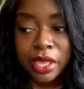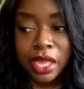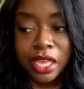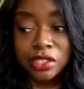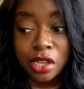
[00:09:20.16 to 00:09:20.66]

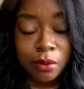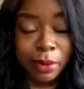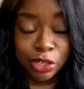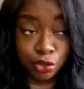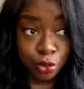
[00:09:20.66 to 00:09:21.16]
And so
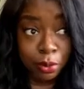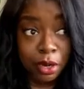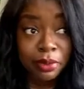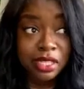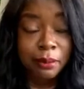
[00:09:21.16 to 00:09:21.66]
my true
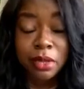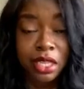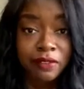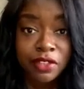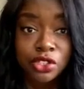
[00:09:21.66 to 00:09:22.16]
purpose, I
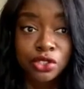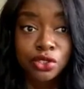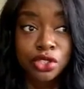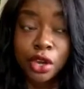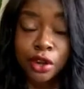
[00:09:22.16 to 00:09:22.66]
believe, is to
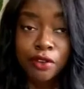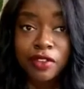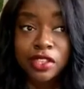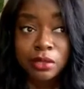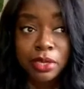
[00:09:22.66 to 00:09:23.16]
serve
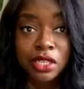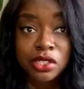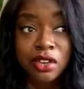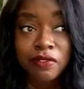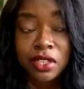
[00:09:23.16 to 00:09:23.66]
and to be a
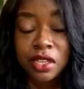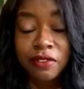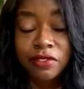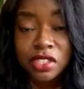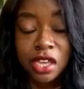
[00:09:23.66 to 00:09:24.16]
servant
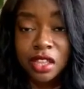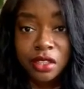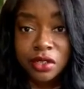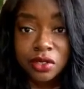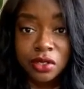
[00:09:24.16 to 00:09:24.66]
up to
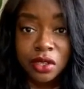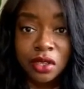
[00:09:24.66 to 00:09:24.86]
others.